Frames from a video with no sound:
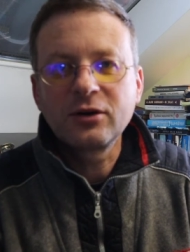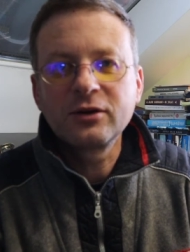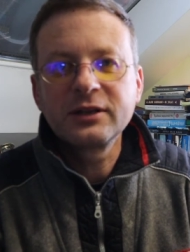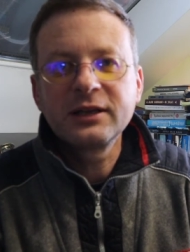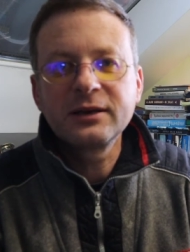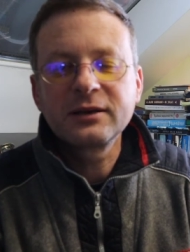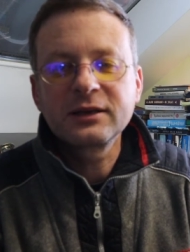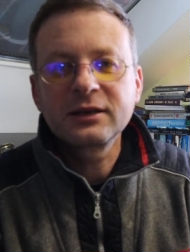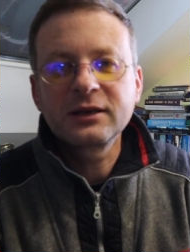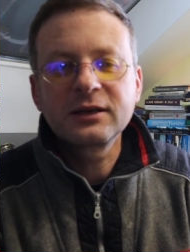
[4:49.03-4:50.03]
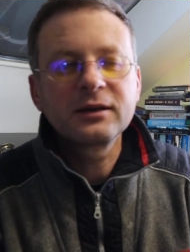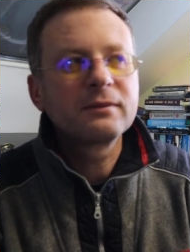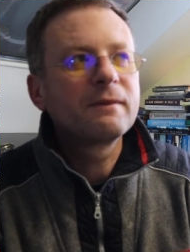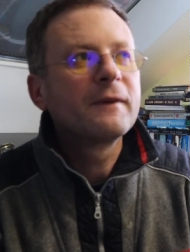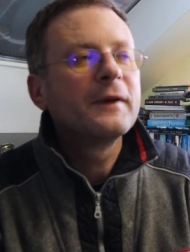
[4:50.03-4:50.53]
on a
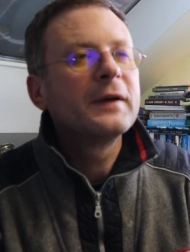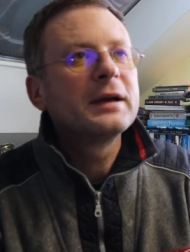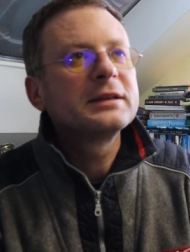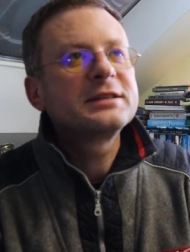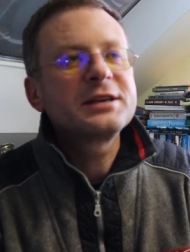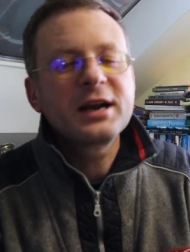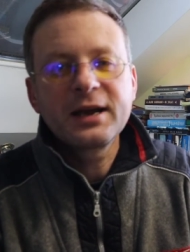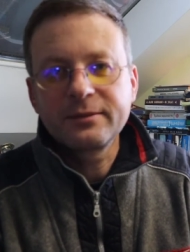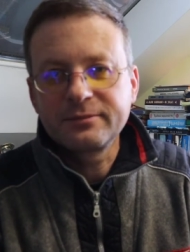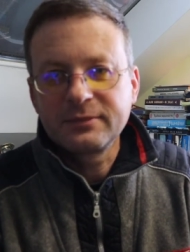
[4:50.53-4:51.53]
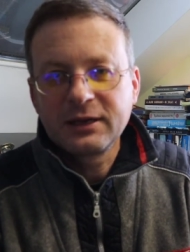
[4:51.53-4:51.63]
tram,